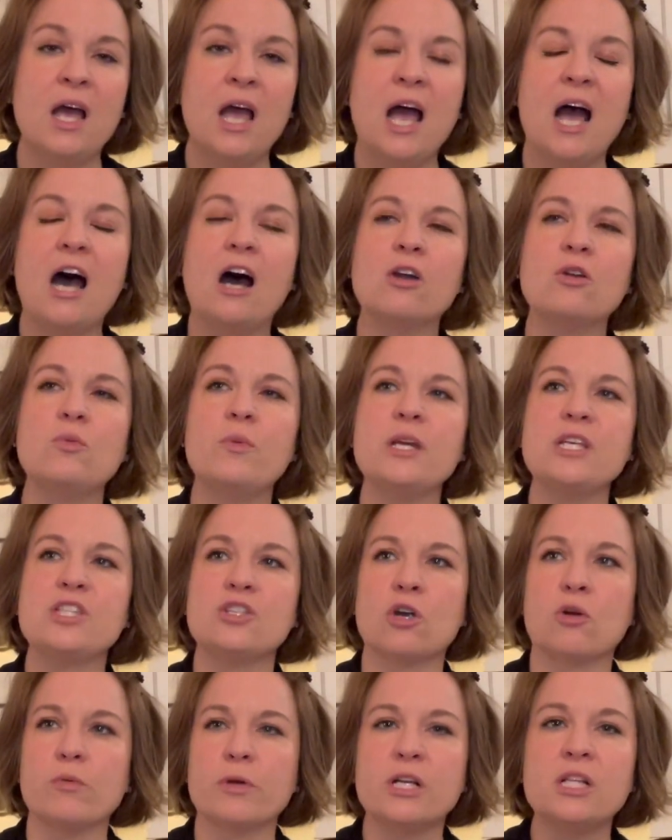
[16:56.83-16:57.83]
How do we
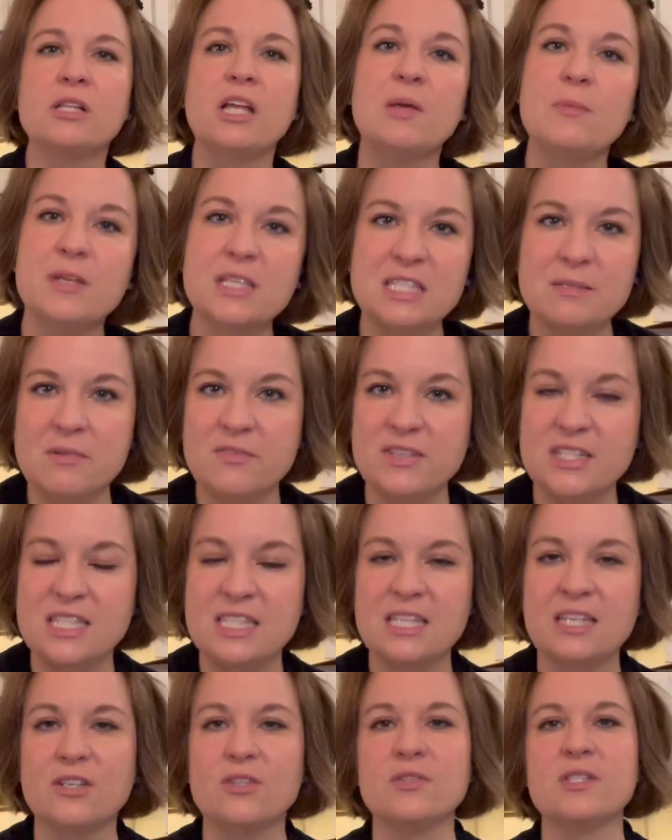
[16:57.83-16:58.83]
start reclaiming some of these
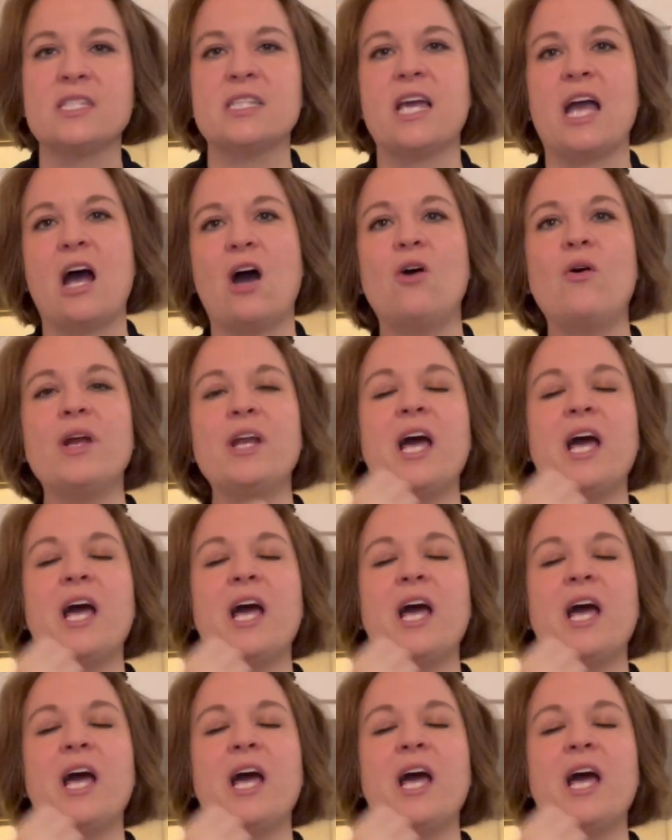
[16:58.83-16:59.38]
skills now?